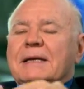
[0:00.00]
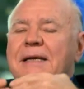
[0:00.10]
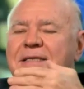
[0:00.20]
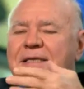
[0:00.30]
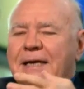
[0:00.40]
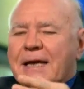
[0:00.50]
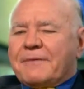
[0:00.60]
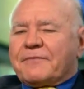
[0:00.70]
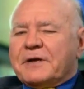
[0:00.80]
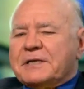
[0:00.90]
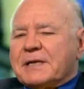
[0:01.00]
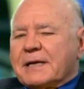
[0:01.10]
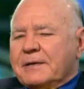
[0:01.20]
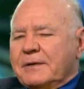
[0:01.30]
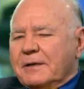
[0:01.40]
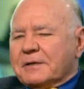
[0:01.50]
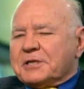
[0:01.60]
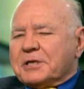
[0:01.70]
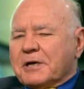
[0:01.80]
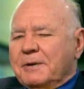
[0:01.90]
is every
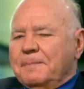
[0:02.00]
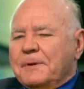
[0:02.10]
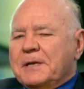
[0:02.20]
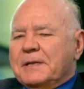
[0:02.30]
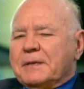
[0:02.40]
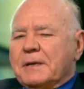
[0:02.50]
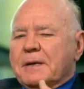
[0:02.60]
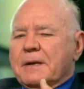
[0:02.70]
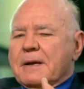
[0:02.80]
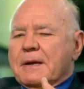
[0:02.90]
technology company in the